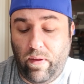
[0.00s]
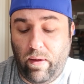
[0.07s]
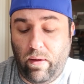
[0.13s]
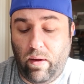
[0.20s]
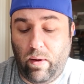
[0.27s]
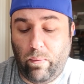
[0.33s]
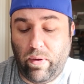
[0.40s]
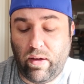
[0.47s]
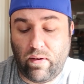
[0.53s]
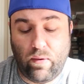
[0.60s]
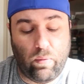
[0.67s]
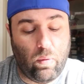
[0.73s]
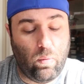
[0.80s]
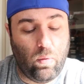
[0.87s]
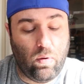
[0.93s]
Then we cut
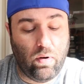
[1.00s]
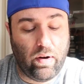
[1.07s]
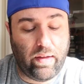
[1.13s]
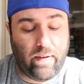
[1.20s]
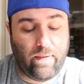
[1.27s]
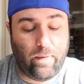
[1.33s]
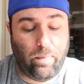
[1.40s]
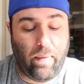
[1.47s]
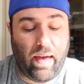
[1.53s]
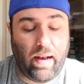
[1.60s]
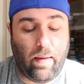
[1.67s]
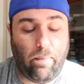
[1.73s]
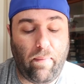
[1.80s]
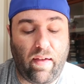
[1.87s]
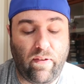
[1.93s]
to Reward, gets
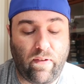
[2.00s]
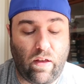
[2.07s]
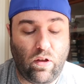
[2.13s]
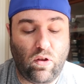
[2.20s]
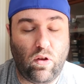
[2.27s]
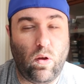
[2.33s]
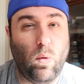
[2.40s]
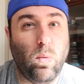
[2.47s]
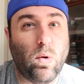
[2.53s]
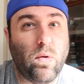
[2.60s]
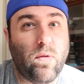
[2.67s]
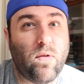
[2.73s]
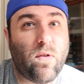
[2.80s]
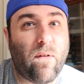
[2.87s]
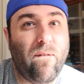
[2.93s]
mad at May. It's like, you were
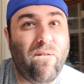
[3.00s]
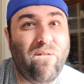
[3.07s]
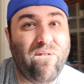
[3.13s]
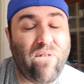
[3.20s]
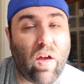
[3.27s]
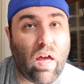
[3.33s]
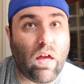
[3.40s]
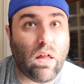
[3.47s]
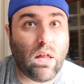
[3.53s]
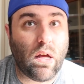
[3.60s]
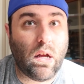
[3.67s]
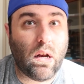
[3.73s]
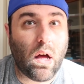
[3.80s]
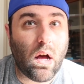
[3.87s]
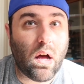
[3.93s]

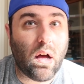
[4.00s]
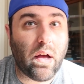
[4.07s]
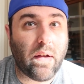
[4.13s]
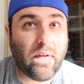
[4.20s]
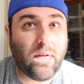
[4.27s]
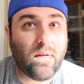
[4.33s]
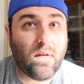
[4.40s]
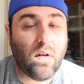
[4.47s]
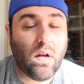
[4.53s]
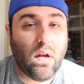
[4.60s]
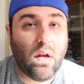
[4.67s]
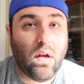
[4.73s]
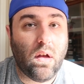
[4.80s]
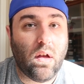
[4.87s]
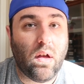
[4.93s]
surveilling us
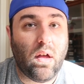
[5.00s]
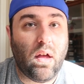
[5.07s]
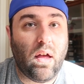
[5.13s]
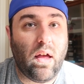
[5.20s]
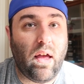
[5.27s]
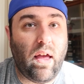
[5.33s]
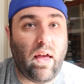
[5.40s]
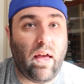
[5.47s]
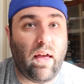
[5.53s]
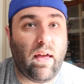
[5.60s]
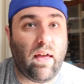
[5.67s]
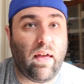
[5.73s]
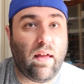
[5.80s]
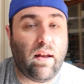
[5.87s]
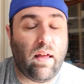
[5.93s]

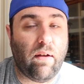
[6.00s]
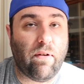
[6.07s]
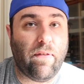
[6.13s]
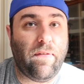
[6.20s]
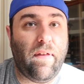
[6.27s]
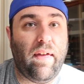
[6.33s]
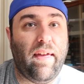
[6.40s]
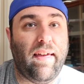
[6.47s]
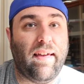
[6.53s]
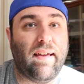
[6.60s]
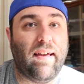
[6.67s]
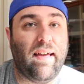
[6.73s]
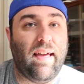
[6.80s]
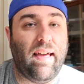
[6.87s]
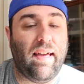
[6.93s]
and
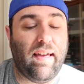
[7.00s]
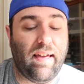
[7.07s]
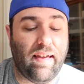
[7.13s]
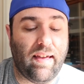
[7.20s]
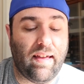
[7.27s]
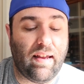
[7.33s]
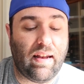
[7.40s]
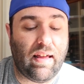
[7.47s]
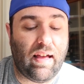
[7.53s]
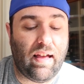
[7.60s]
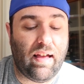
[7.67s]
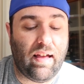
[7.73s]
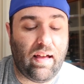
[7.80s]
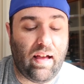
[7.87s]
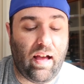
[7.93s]
everything. And
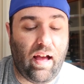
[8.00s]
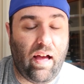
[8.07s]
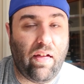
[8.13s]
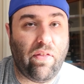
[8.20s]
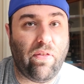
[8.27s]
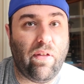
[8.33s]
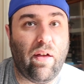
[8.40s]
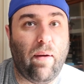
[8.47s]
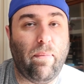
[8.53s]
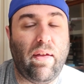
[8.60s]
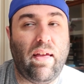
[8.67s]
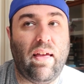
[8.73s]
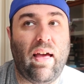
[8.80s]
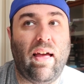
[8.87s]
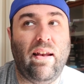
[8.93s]
I
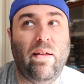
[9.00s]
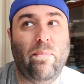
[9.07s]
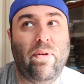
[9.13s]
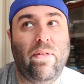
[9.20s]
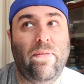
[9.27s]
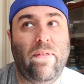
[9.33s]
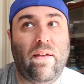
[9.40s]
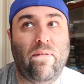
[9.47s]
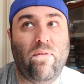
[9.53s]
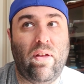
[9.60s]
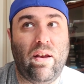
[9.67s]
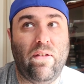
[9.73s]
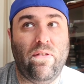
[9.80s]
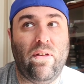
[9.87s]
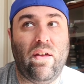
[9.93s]
didn't really think of
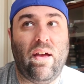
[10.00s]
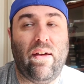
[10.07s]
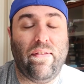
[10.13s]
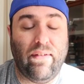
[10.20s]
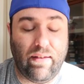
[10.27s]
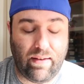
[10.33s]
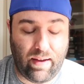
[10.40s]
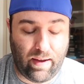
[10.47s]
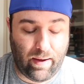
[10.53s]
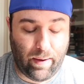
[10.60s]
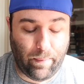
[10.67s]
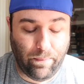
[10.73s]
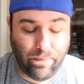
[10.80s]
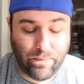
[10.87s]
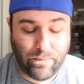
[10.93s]
any of it at the
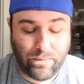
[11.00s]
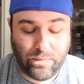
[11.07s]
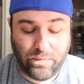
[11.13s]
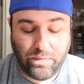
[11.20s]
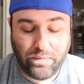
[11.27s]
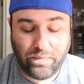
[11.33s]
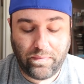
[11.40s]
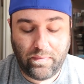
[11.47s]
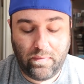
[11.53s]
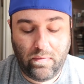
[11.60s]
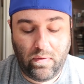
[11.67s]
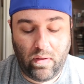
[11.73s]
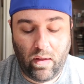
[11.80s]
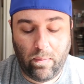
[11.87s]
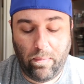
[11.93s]
time.
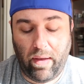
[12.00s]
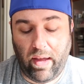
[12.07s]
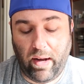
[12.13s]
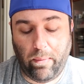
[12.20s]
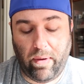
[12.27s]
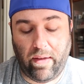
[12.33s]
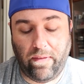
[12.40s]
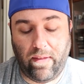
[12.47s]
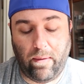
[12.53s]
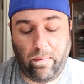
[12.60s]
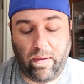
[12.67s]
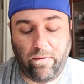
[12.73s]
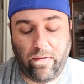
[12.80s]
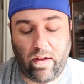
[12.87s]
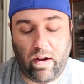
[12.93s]
But anyway, then
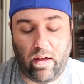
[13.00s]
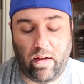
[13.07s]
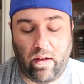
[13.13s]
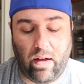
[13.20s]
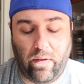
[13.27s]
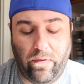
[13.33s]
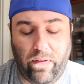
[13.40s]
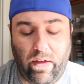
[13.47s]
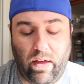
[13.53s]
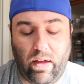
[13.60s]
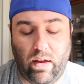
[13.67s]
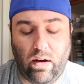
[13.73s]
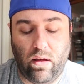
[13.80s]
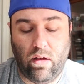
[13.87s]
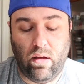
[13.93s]
we found out,
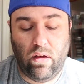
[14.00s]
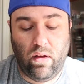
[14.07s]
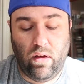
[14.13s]
then